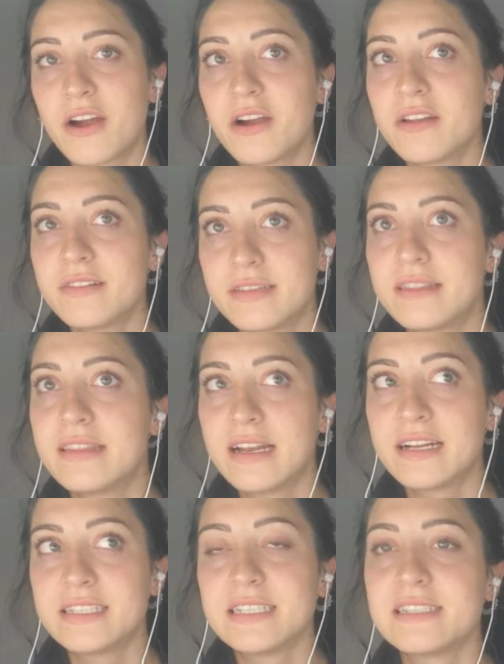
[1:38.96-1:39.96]
heard that
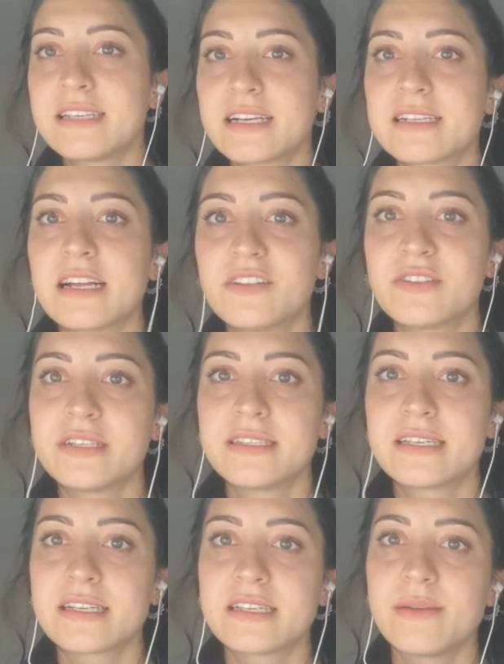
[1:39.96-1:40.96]
I did
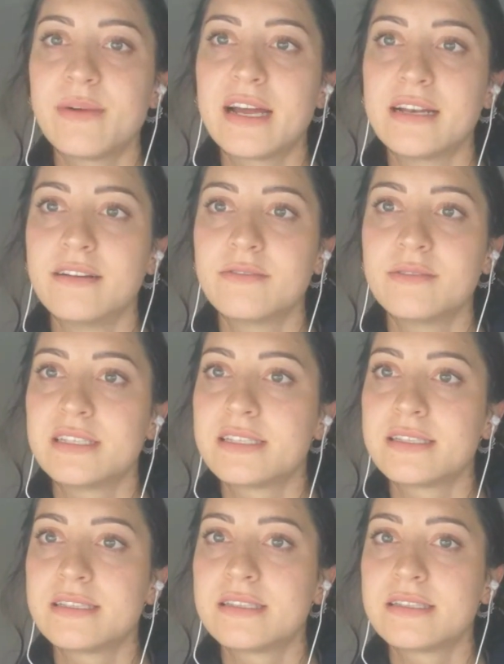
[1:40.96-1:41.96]
661. I
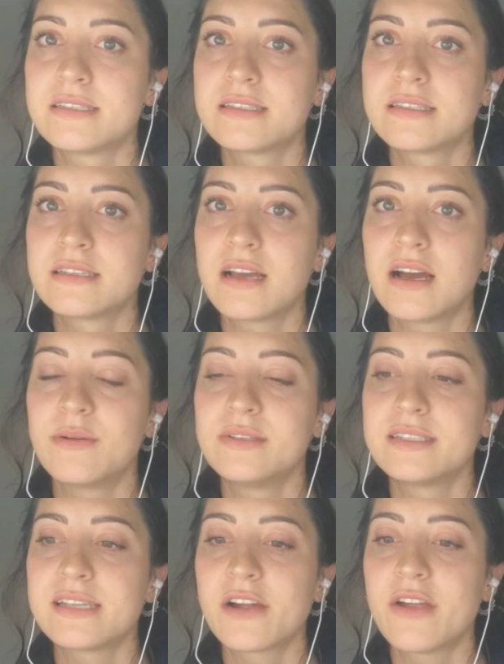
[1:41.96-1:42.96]
was
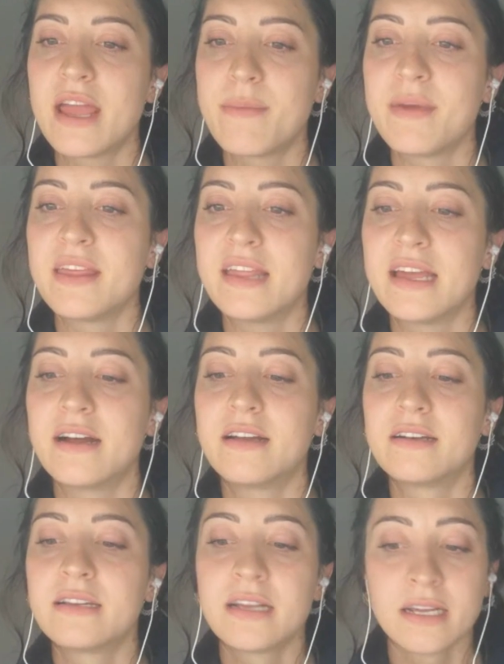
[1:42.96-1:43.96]
so happy that
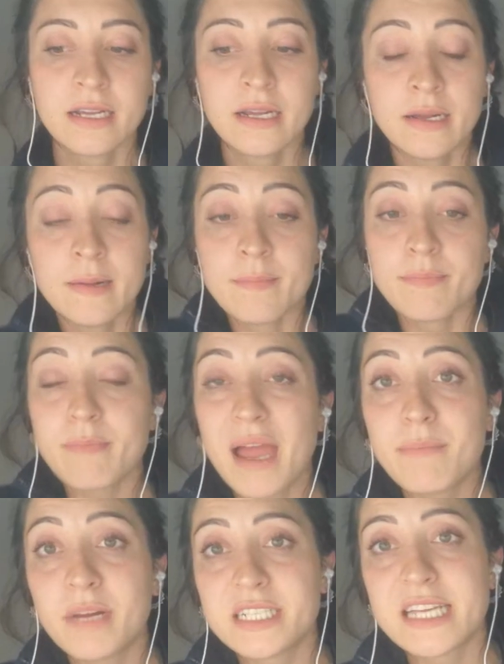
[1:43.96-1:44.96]
I'd
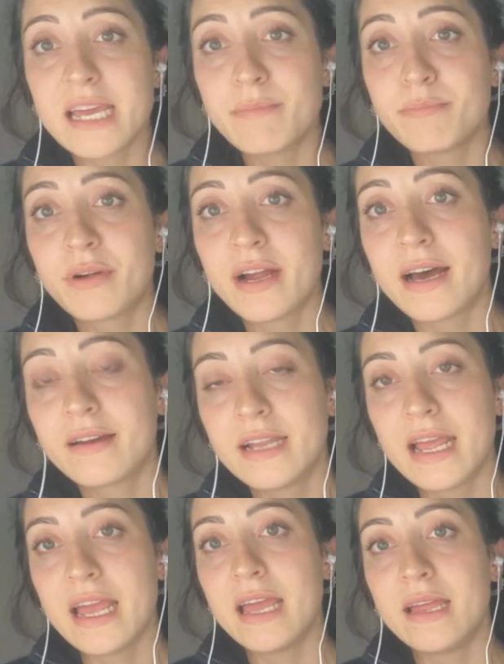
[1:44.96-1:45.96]
made my team proud
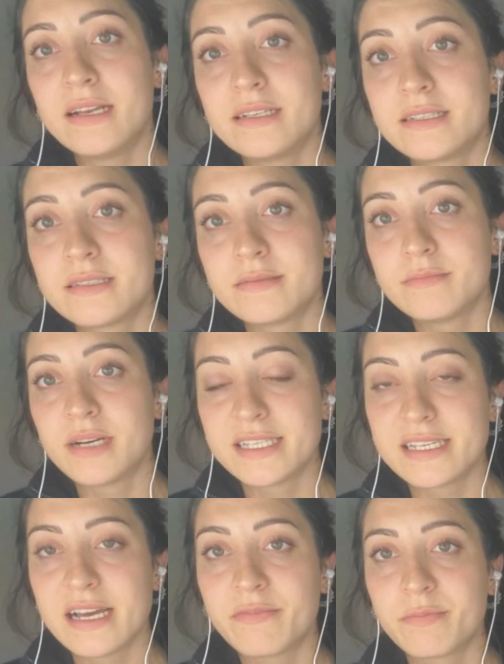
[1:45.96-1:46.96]
and
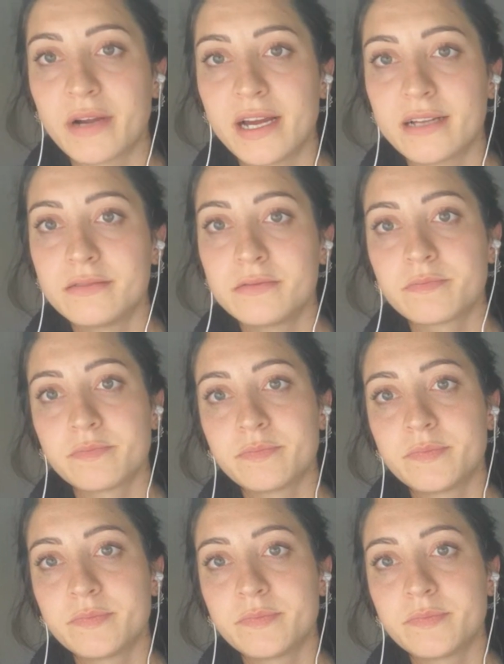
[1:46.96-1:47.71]
myself proud.